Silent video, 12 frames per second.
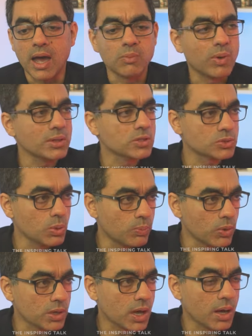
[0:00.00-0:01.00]
And when the soup
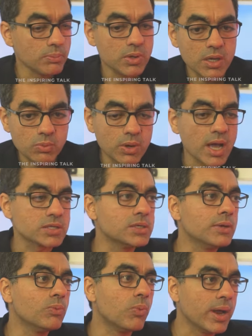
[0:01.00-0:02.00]
would come, he would
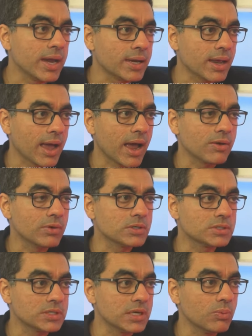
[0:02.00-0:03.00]
actually wait and
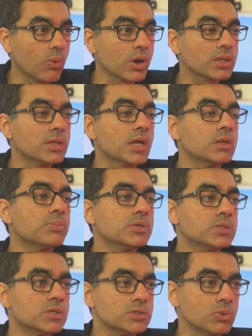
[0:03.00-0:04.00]
see what the other
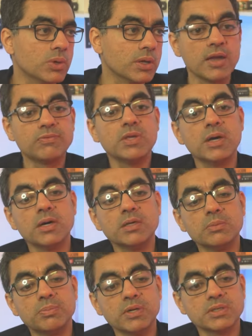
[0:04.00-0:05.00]
person is doing. If the
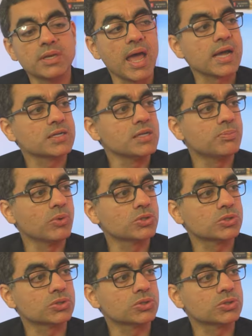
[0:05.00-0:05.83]
other person actually puts